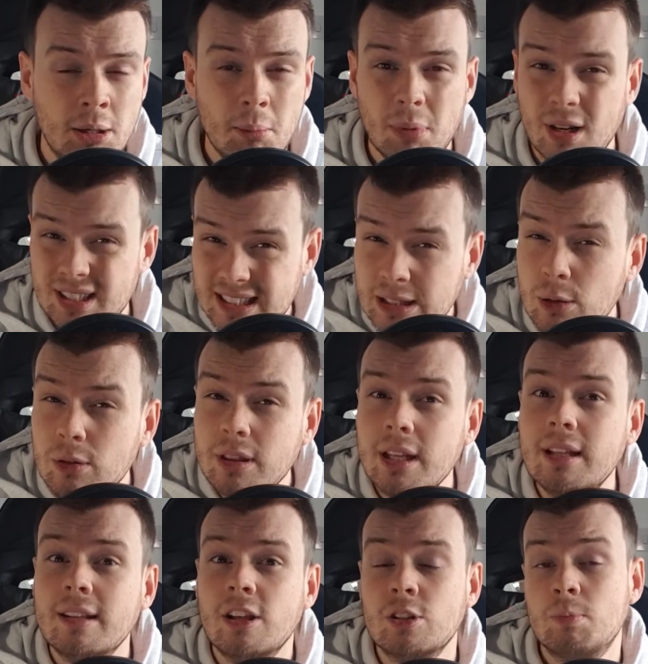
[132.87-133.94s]
But I still
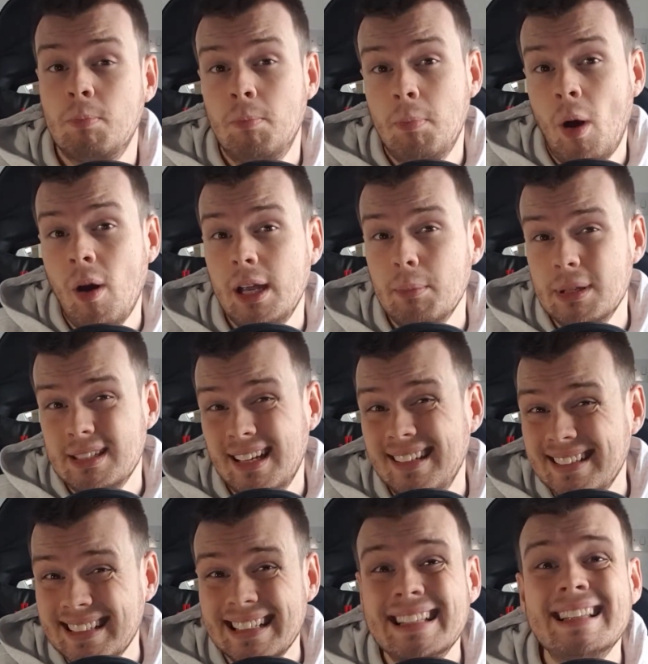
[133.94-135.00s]
think there's buying
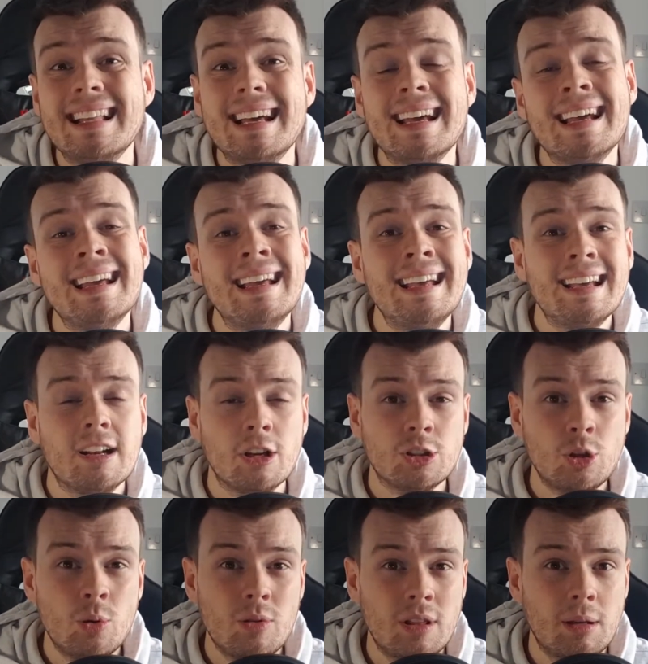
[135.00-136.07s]
potential in there. And I
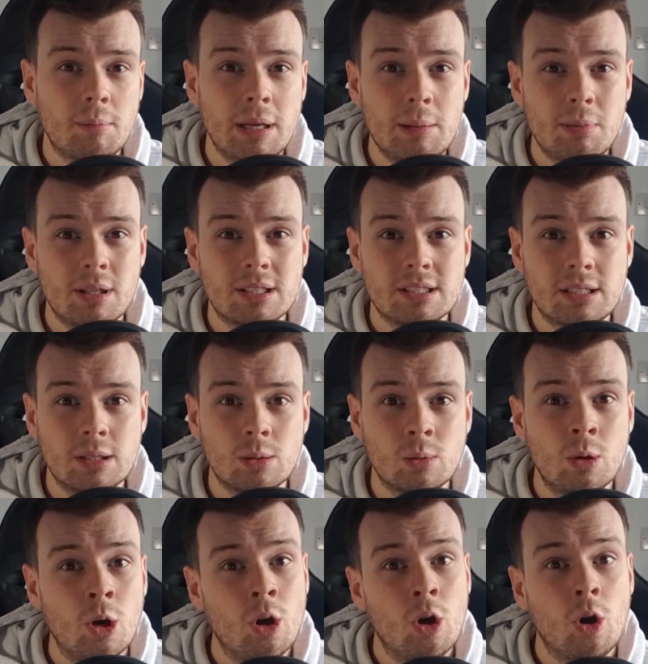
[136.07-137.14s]
do think people are
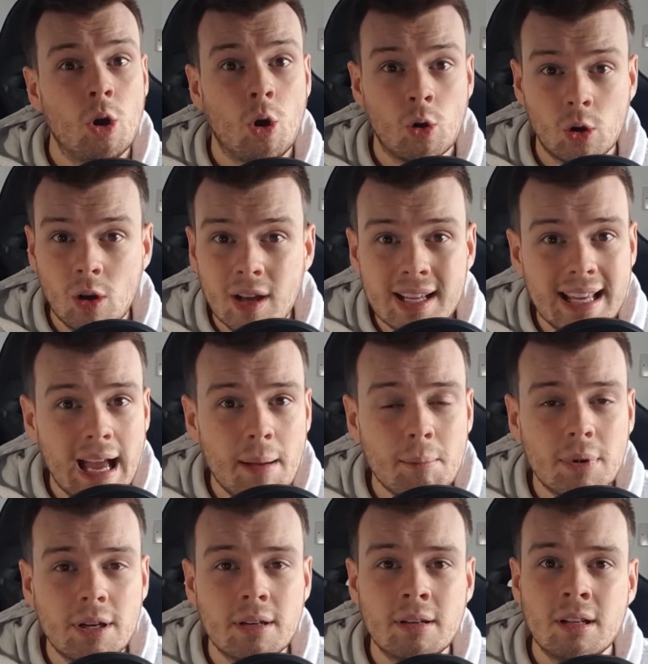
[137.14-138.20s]
still online
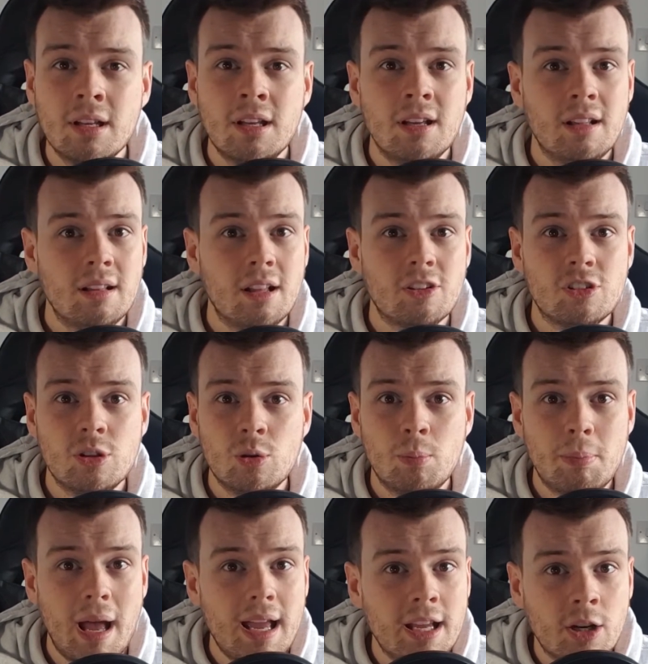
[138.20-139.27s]
gambling. They're still
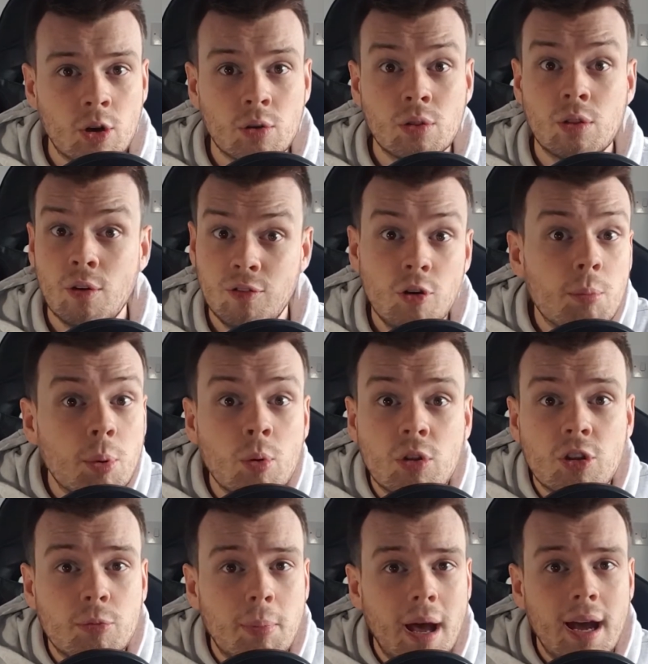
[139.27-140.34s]
betting on the football
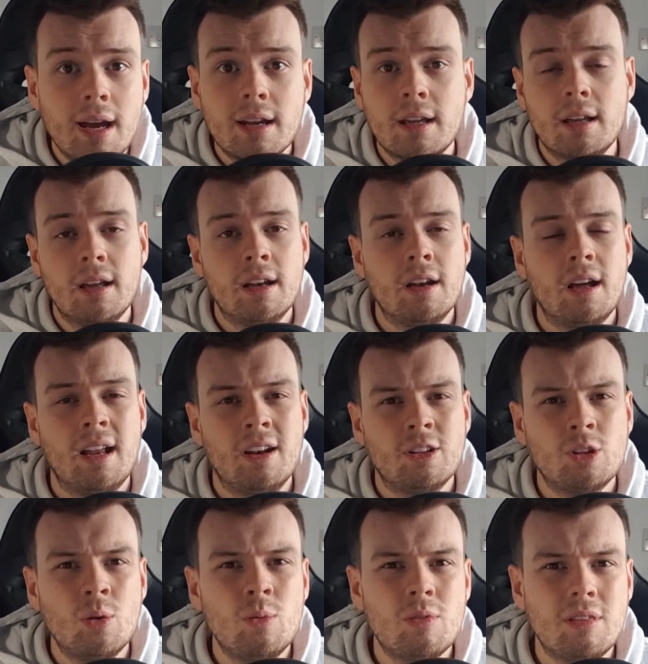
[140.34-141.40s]
that's back, and I
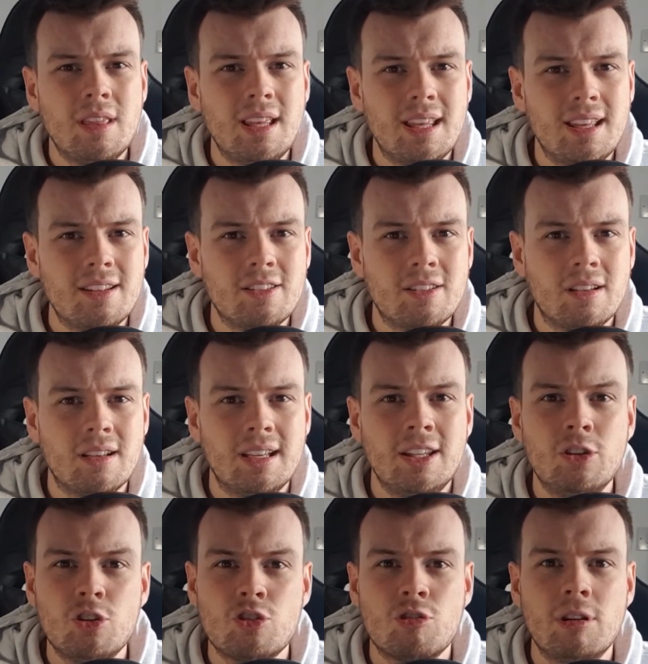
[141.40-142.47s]
don't think it's an
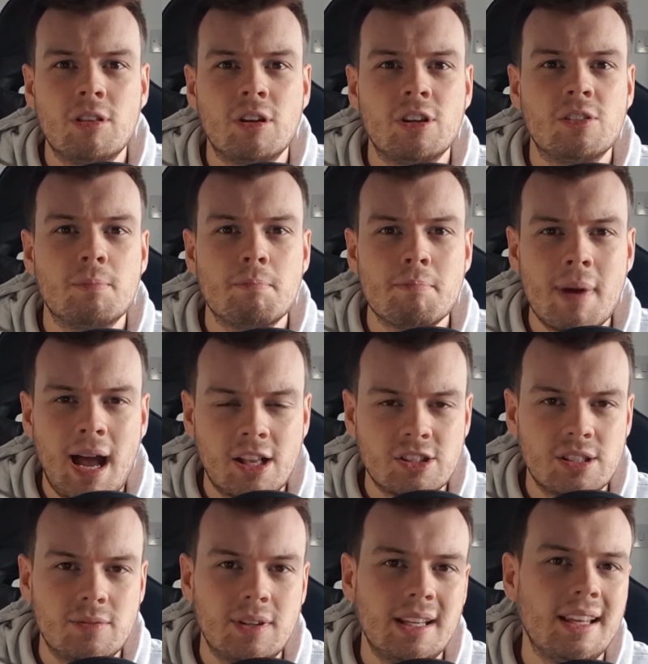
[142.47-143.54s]
industry that is
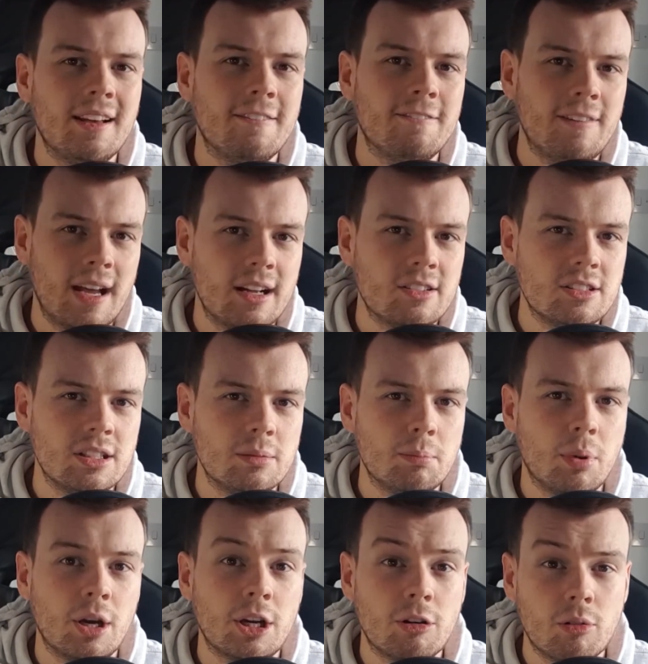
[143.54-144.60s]
massively affected
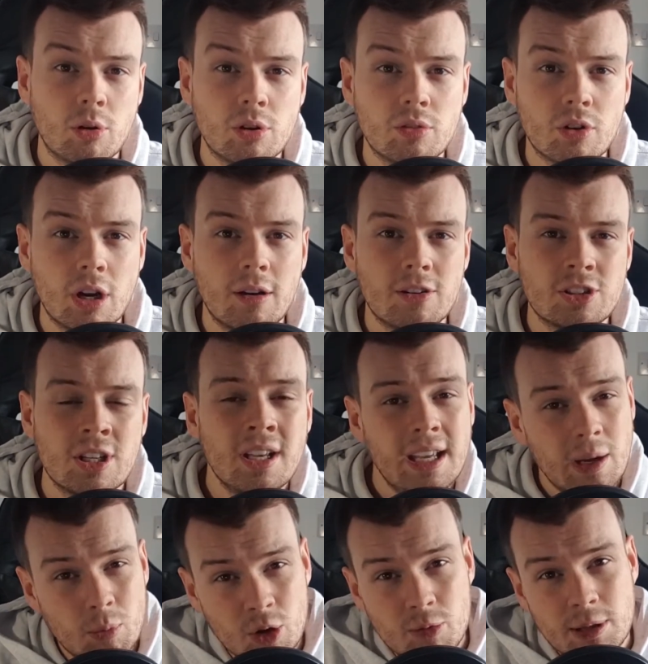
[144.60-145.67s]
by coronavirus.
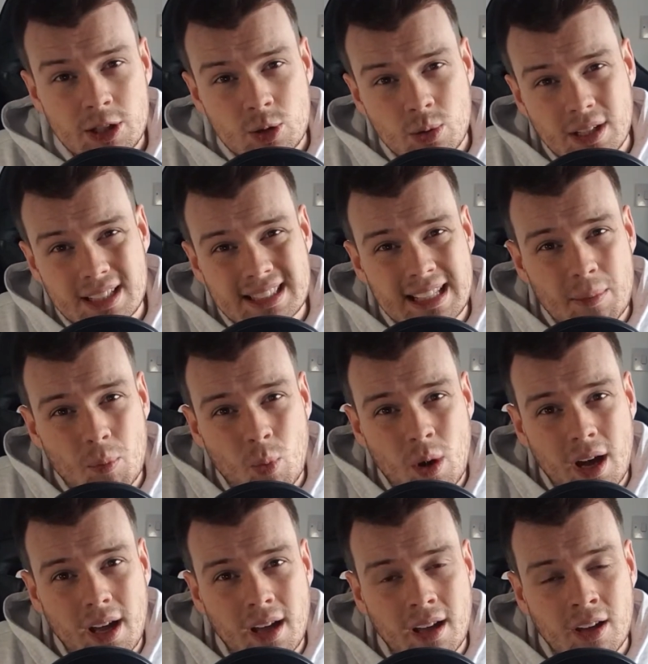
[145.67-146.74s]
It would have been to an extent
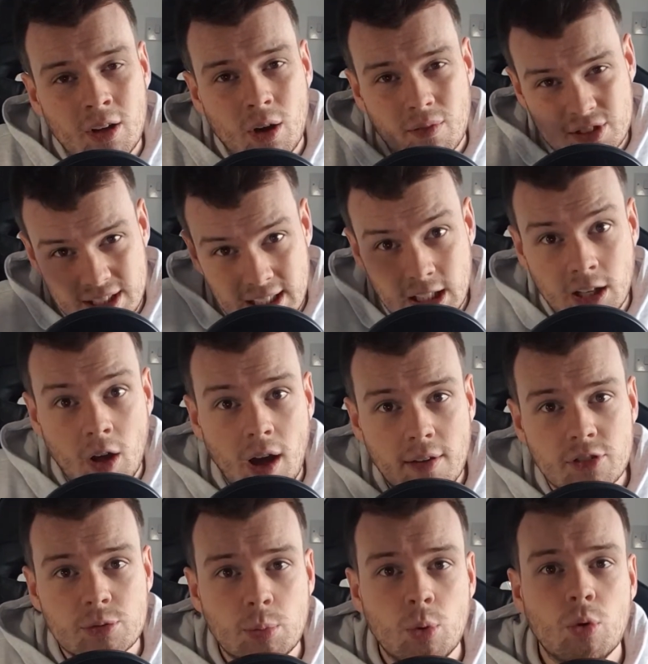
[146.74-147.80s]
where, obviously,
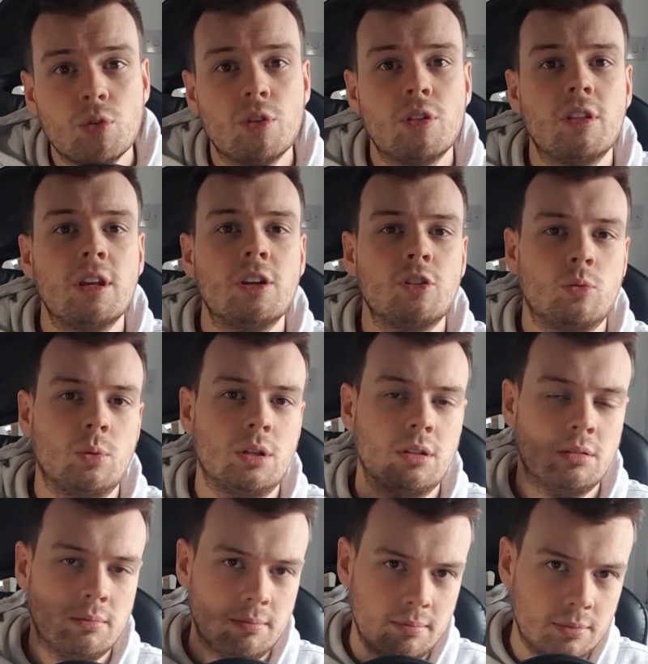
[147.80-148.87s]
live sports and things were
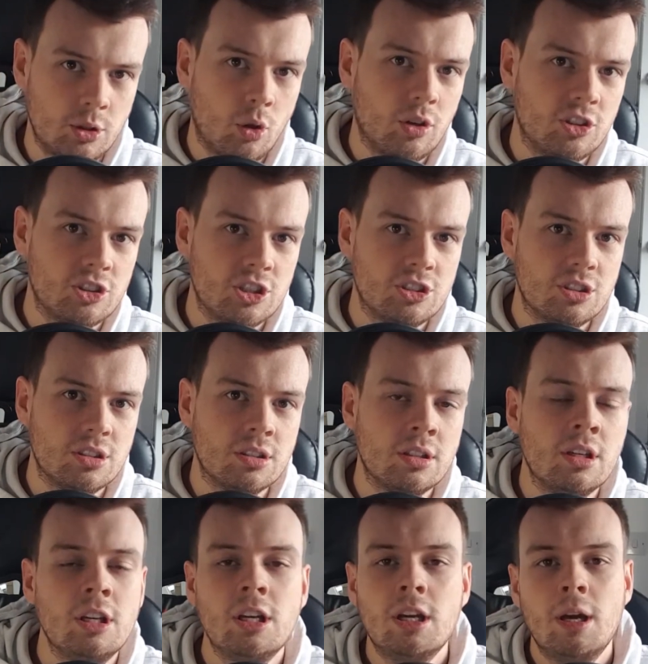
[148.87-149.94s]
non-existent,
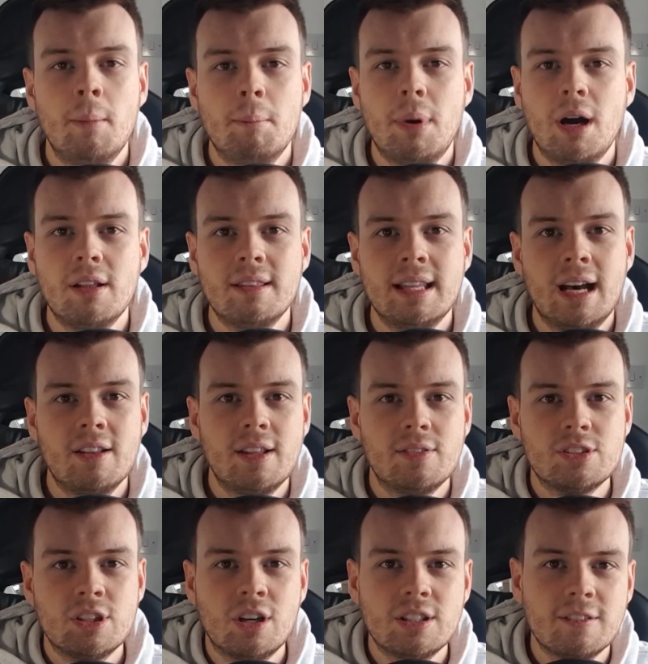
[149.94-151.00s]
but now they've
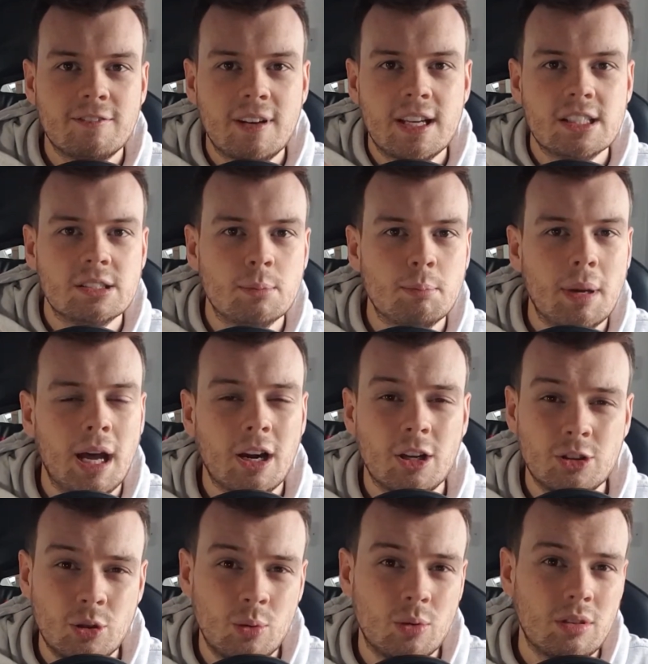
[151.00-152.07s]
started to phase them back. I
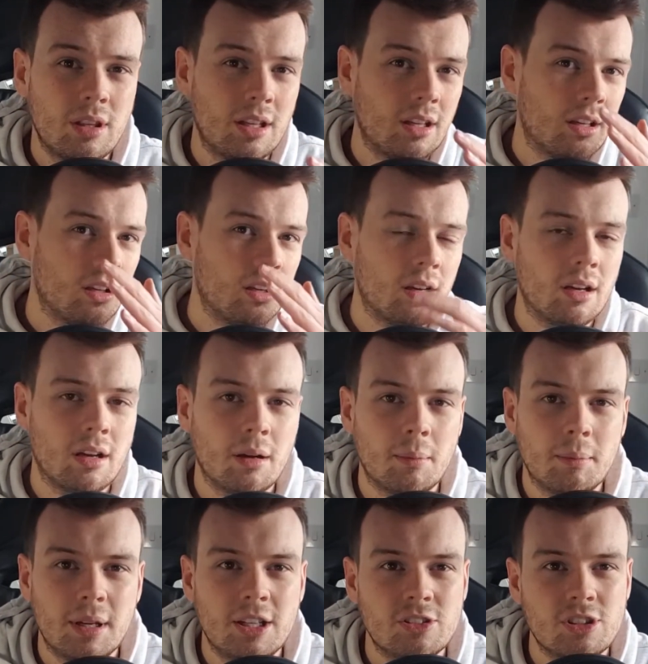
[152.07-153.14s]
do think
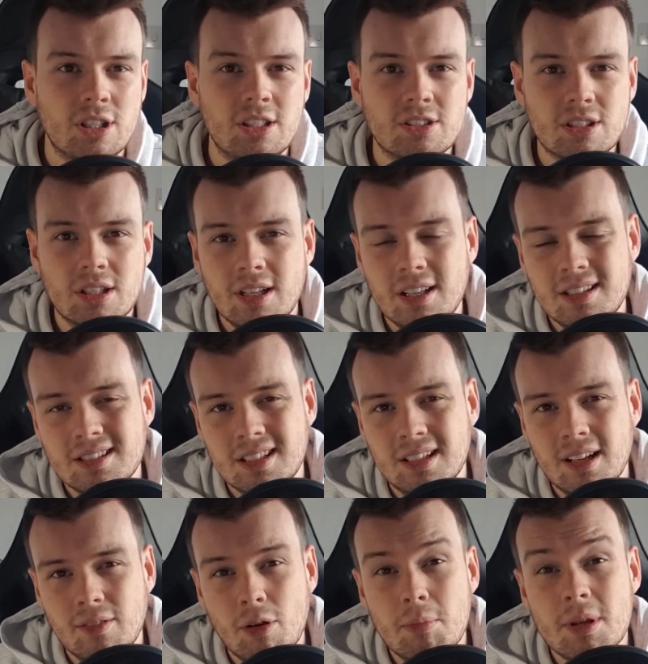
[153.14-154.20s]
it's
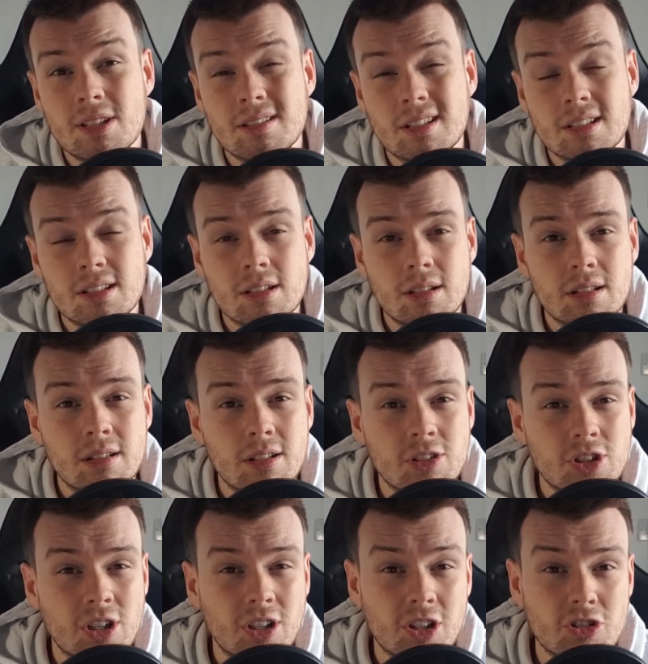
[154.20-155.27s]
another business
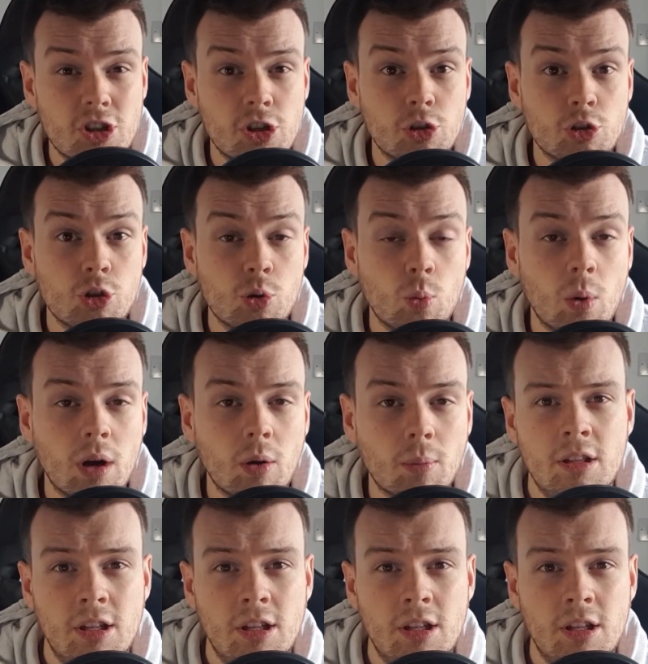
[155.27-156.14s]
that's going to continue to do well.